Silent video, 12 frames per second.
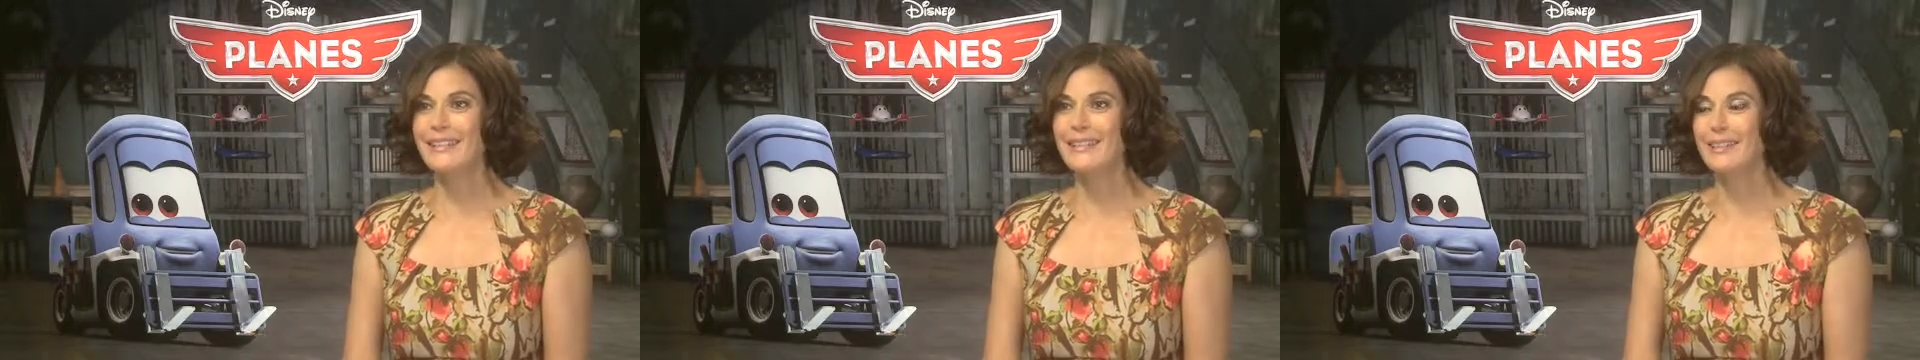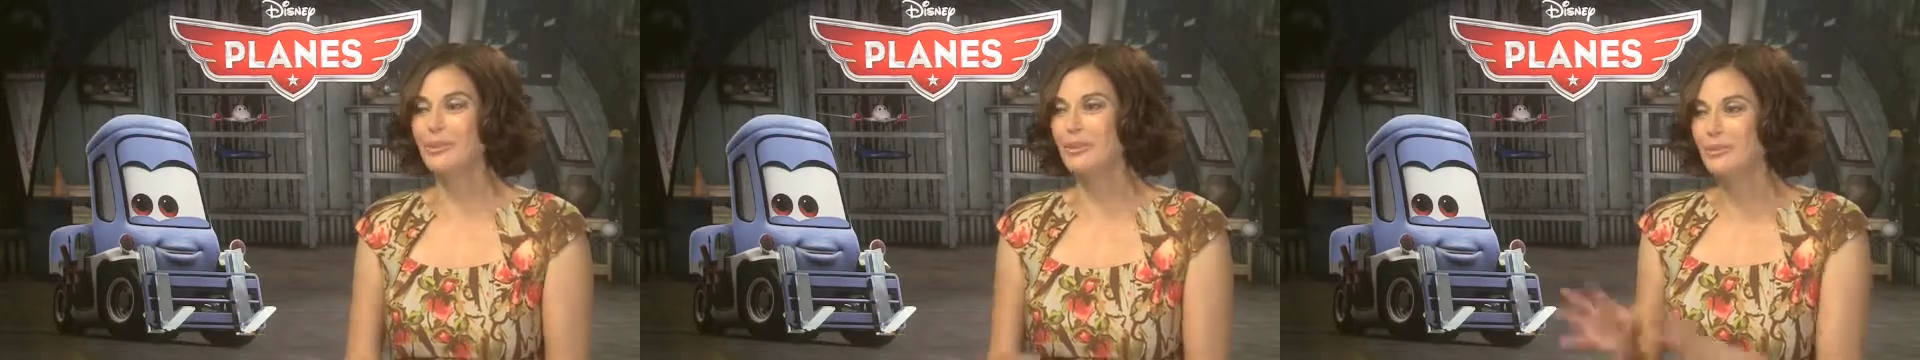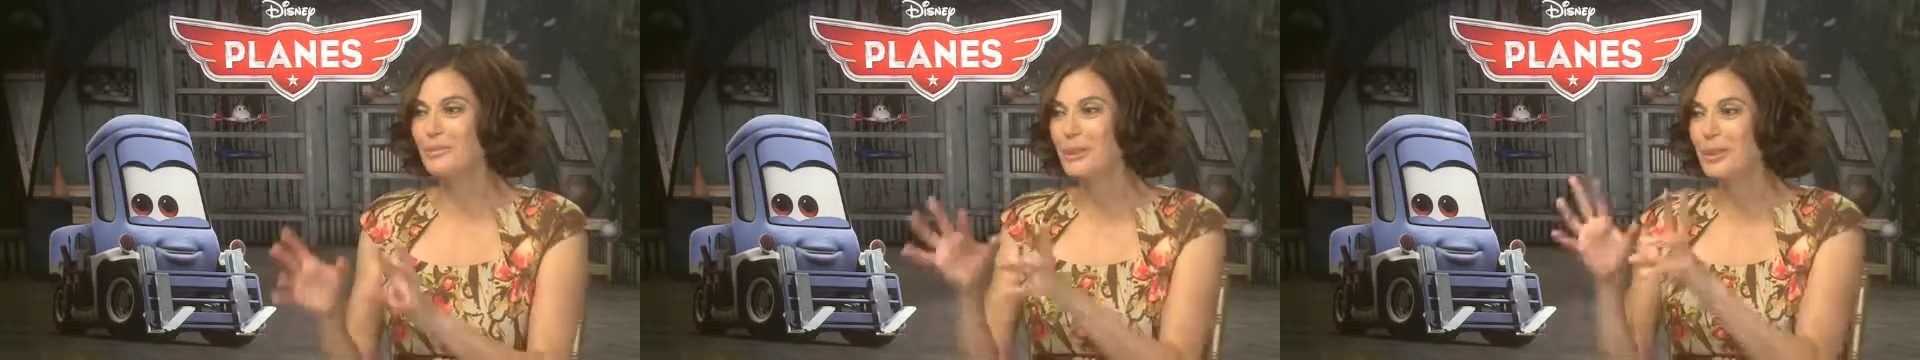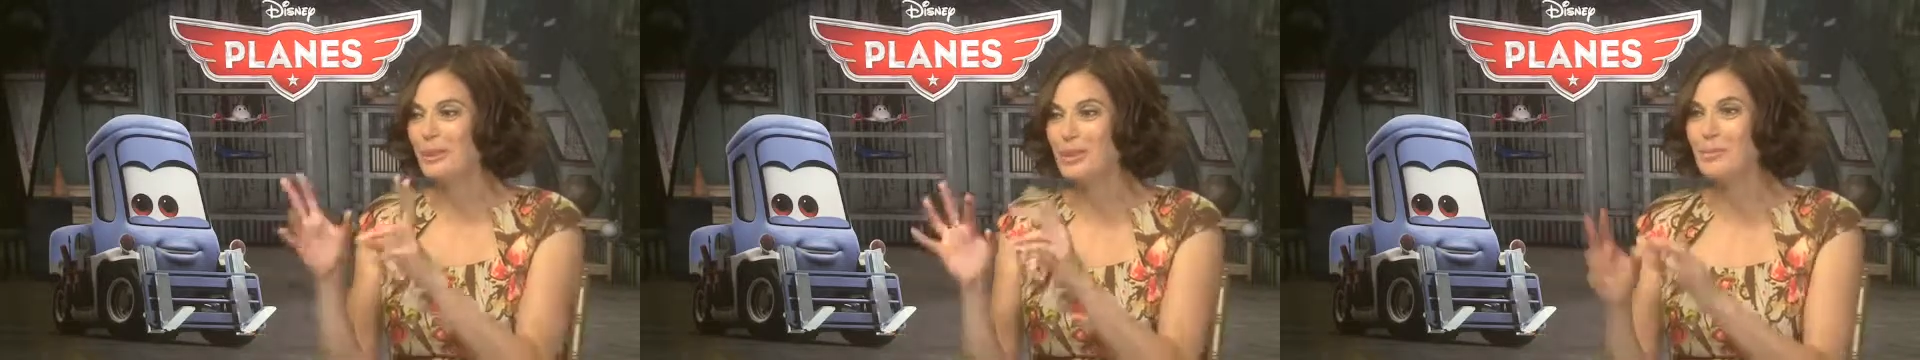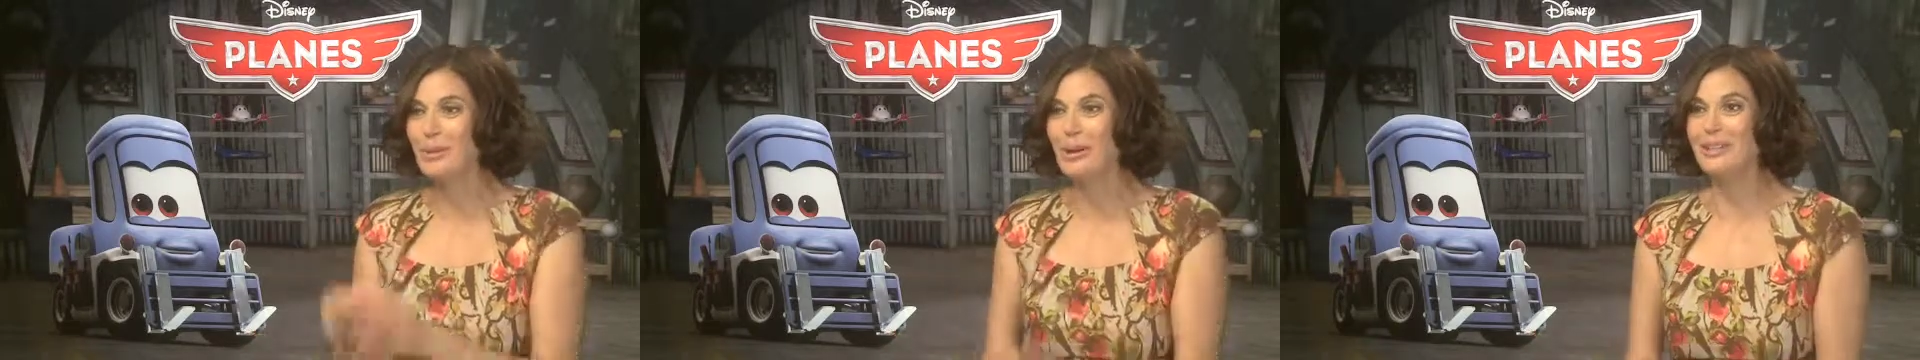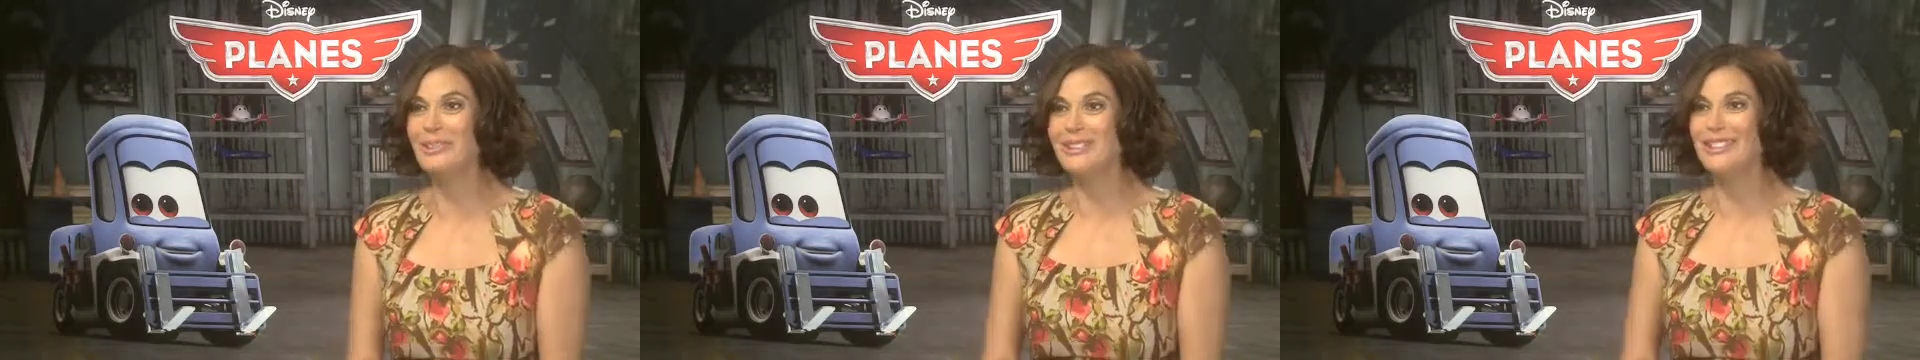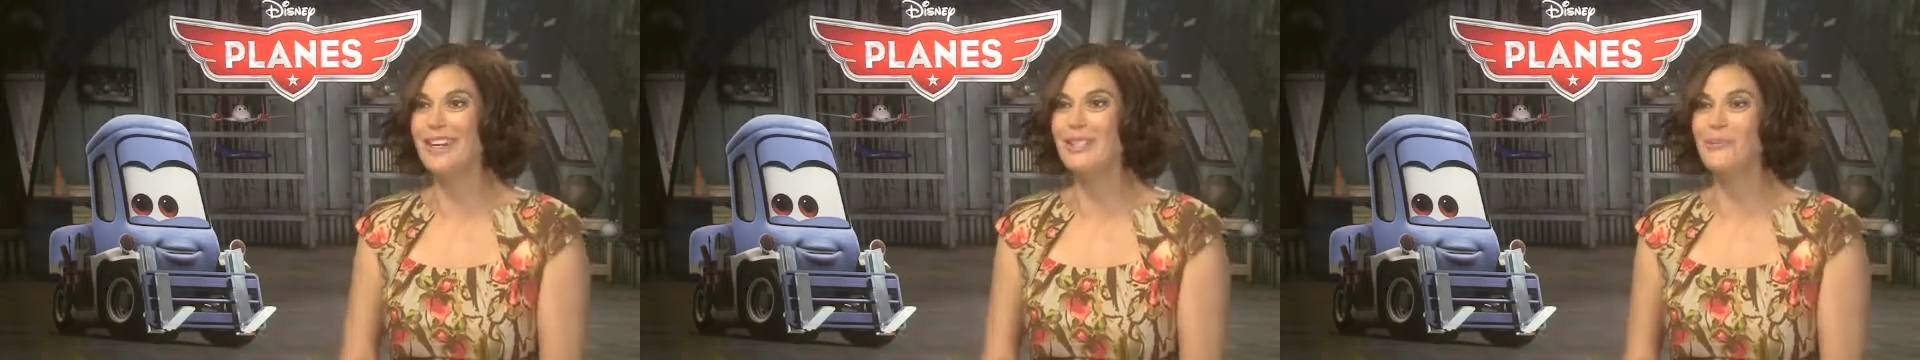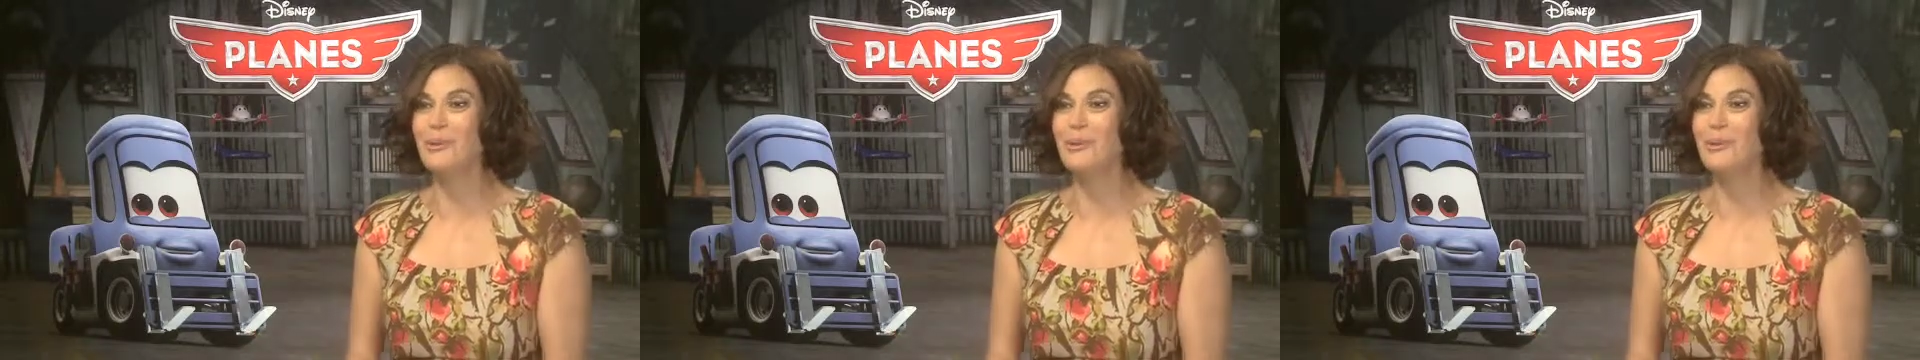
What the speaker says: little, sparkly dust.